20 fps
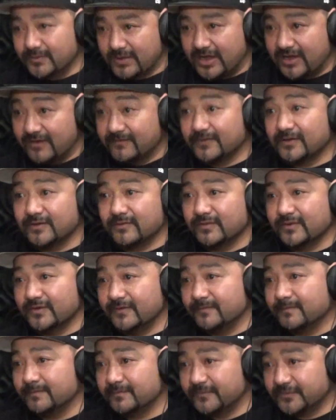after
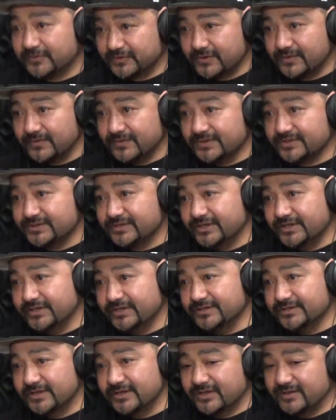we've sowed the seeds,